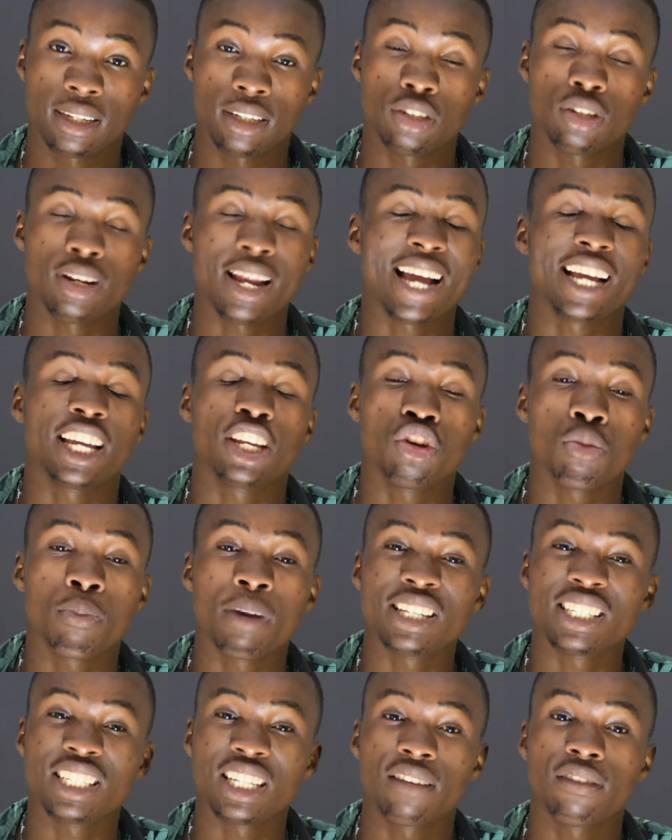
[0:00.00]
Like you
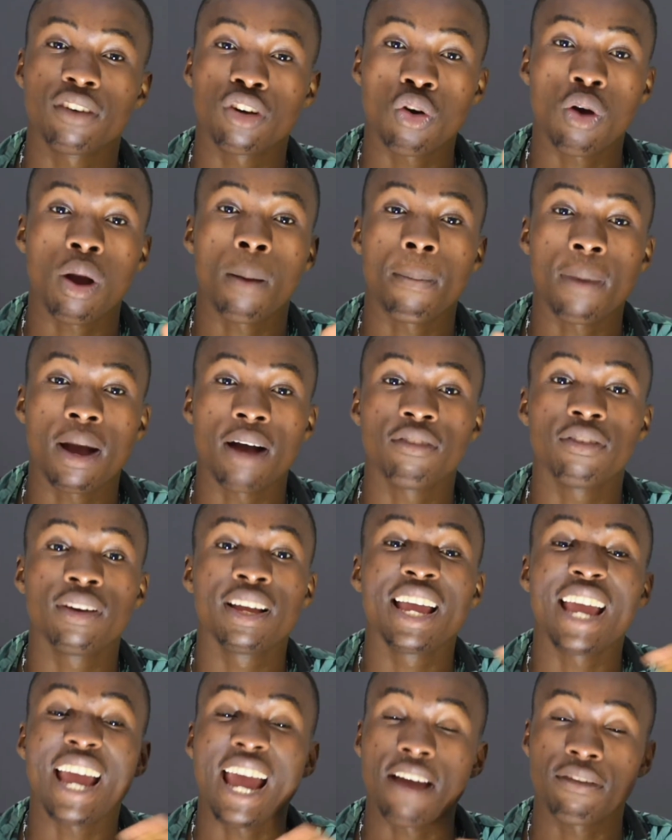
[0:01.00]
must never go above
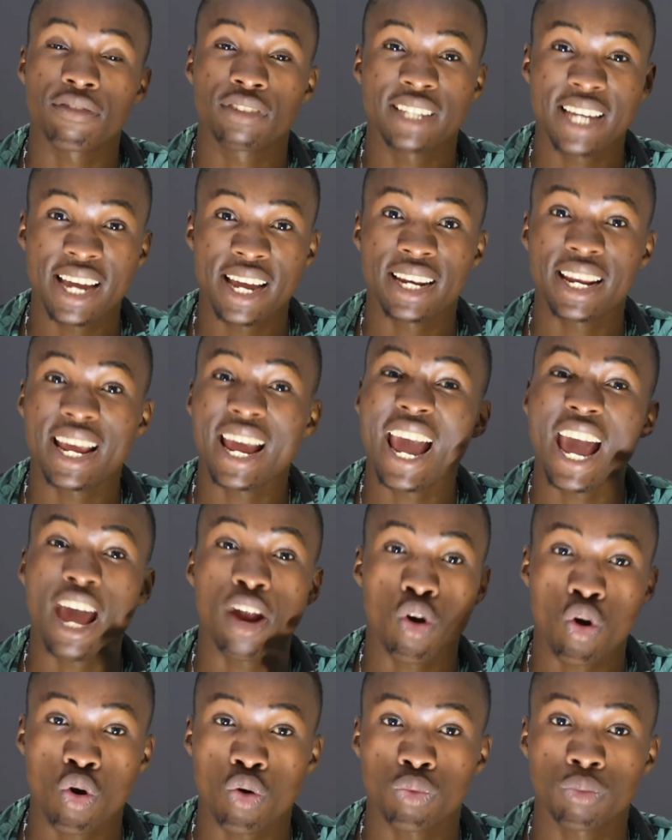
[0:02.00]
f10 at
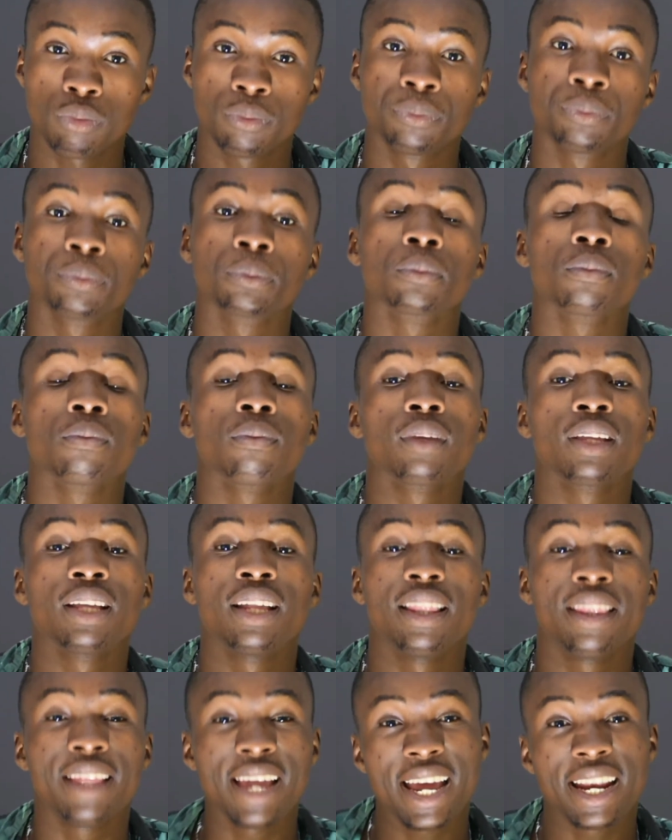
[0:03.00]
all.
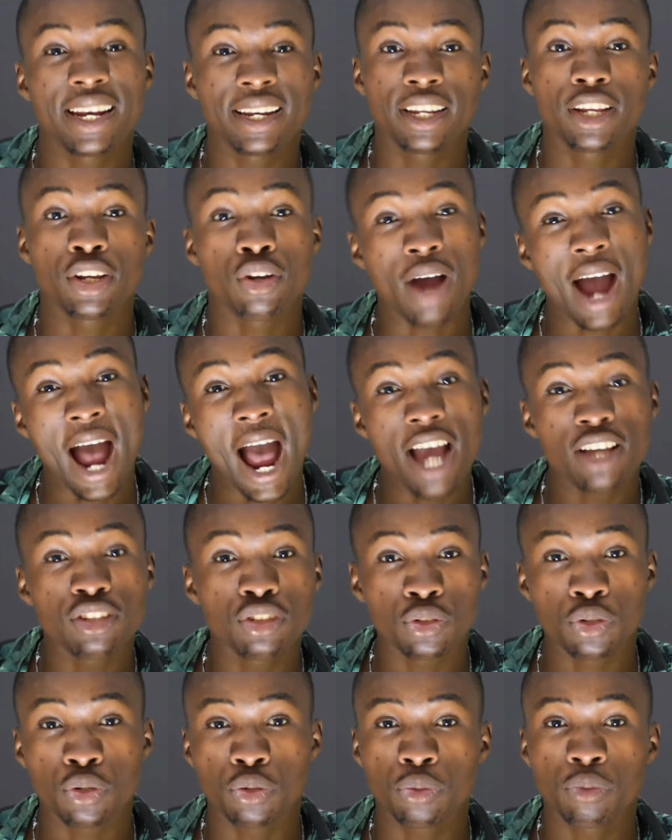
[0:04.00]
Then your
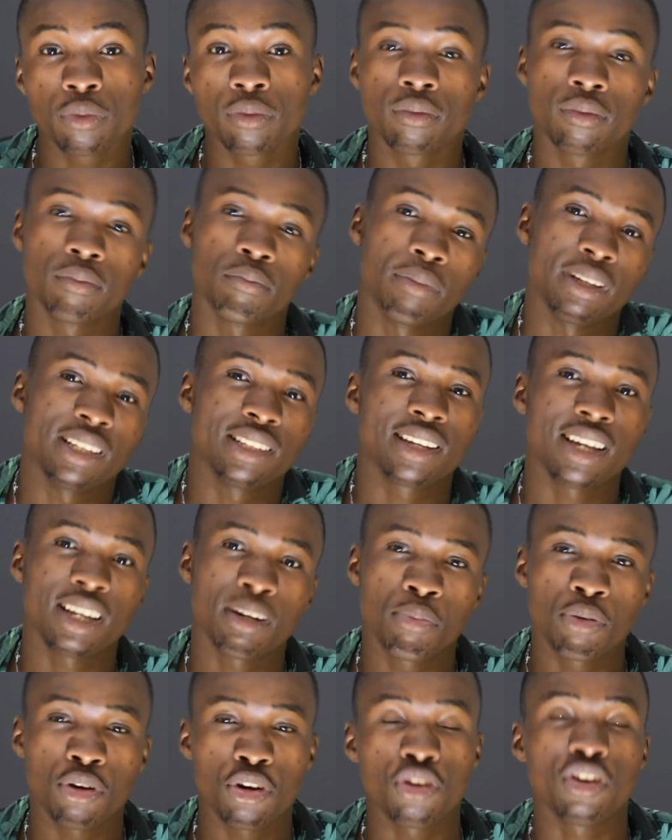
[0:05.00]
ISO basically I'll
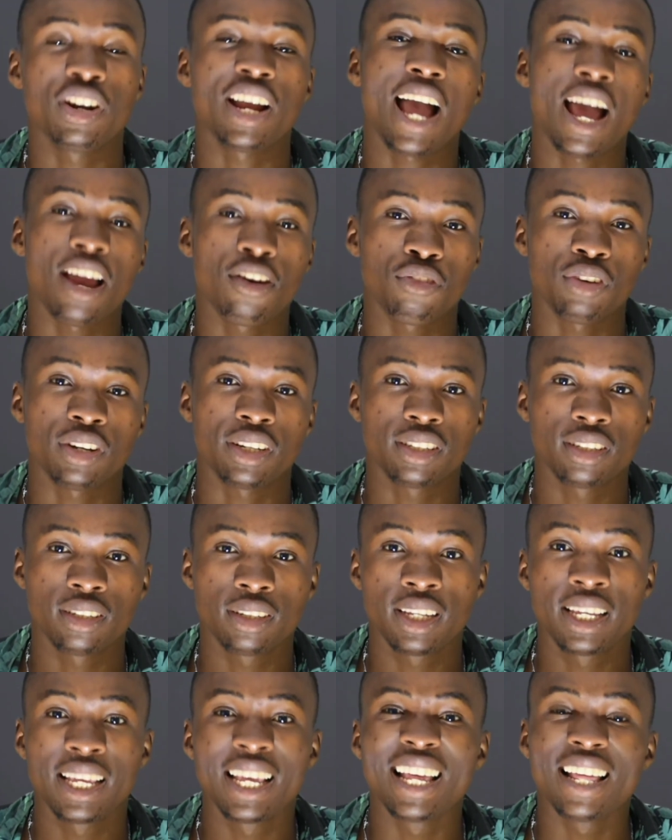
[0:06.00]
put it on 100,
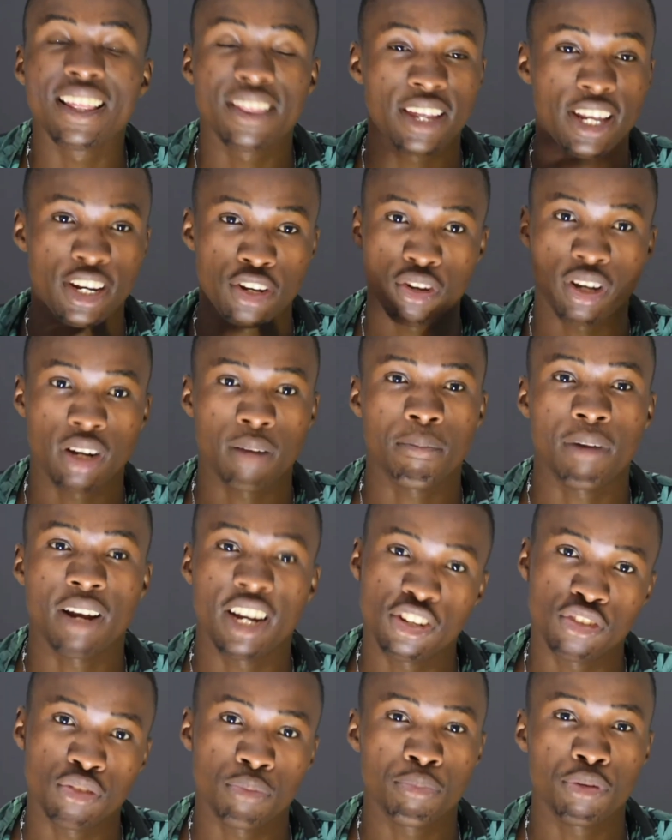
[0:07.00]
then you're gonna
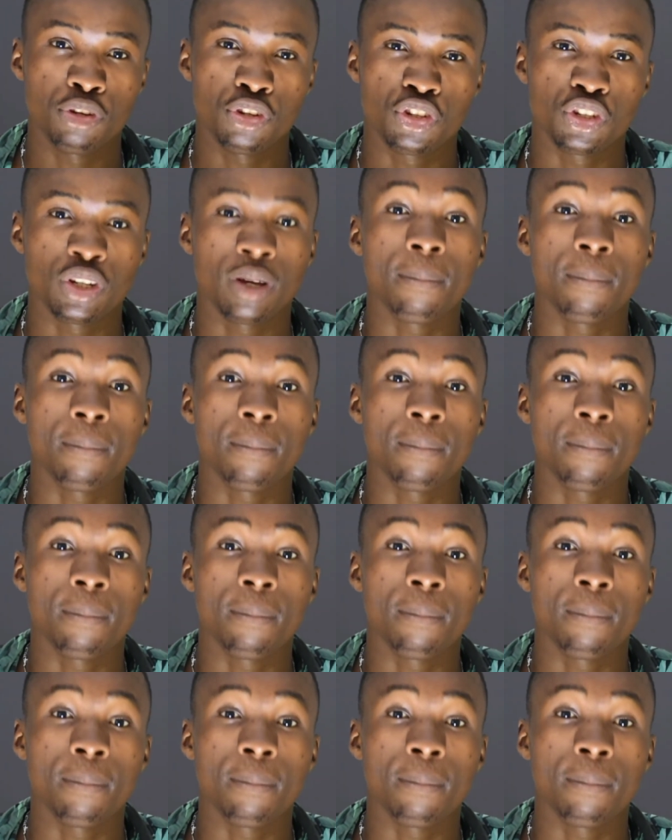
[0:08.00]
balance the picture.